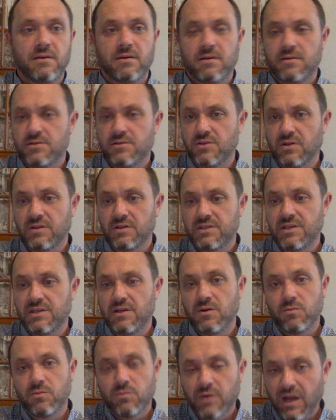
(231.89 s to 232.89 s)
So you can
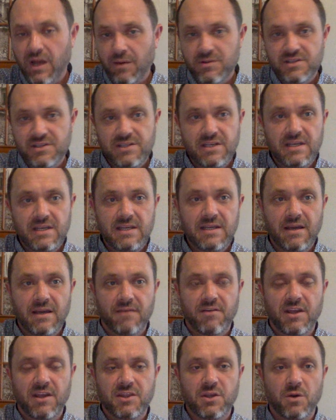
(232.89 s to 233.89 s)
see what I would see. I've
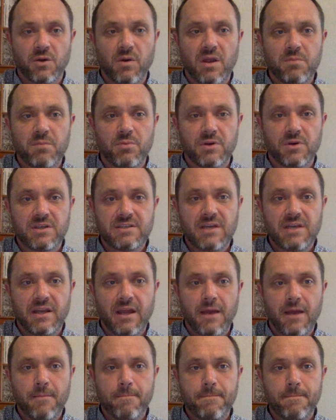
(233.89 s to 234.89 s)
got the gradebook set
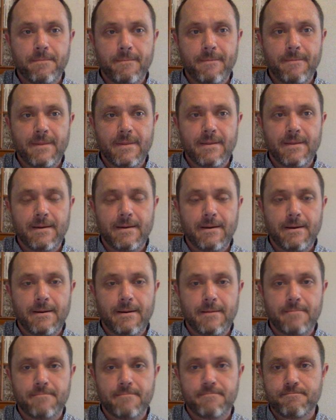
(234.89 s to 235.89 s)
up
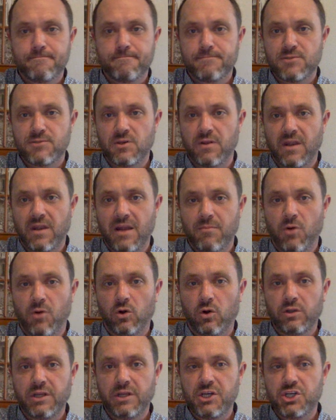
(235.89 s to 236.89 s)
so that I'm
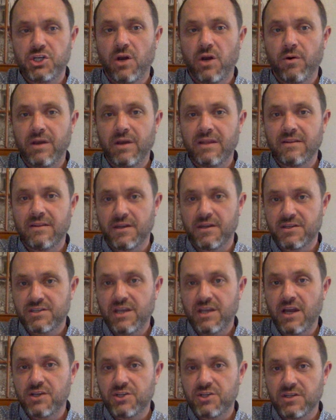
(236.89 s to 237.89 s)
only showing the
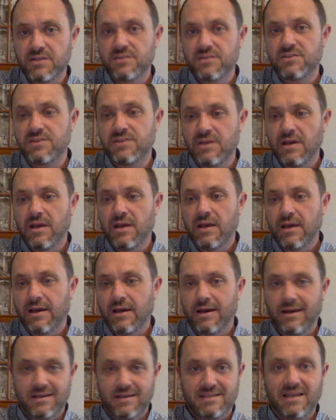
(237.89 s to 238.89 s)
discussions
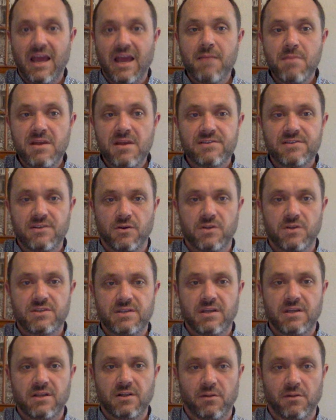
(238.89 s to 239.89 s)
assignments, so it's
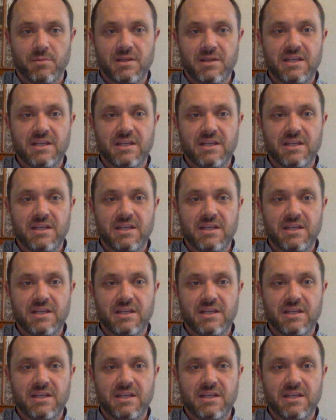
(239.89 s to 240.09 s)
a little bit